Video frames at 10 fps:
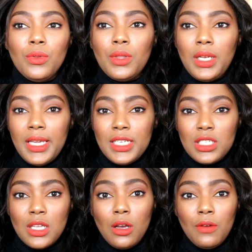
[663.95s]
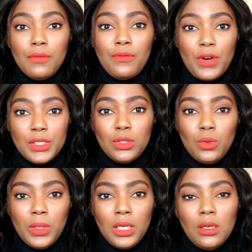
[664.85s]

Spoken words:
the lace frontal wig.